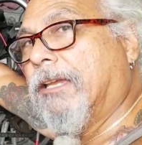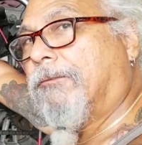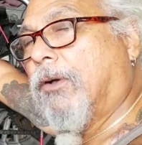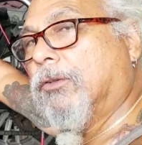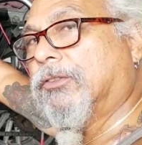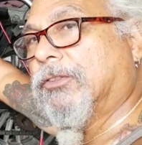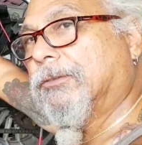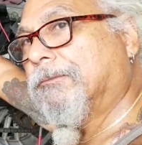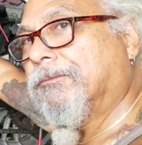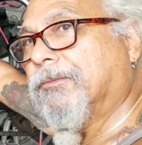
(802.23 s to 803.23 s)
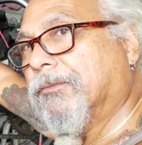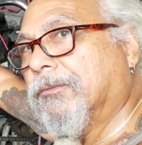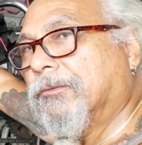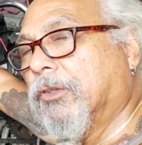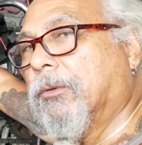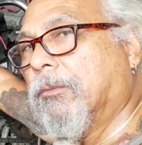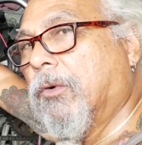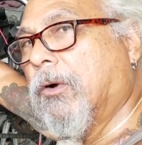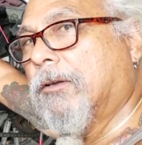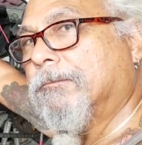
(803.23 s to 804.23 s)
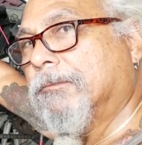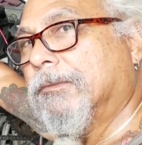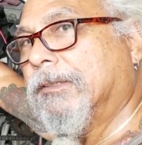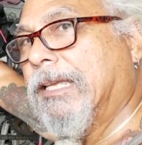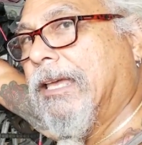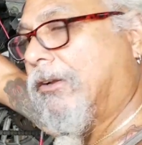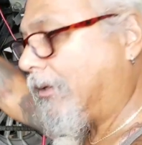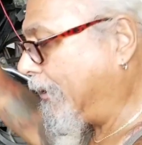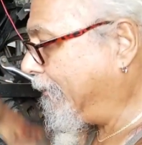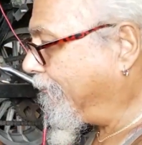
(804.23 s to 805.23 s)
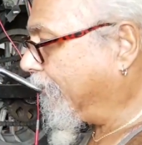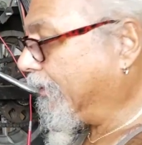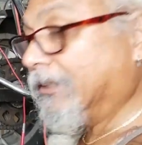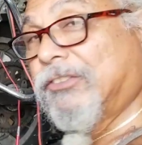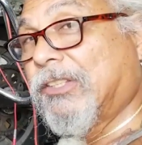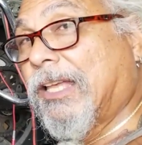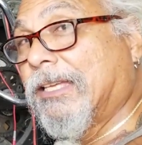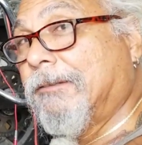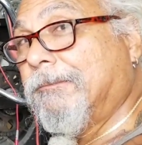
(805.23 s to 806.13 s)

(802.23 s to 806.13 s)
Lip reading: volts, a little bit more down on this side,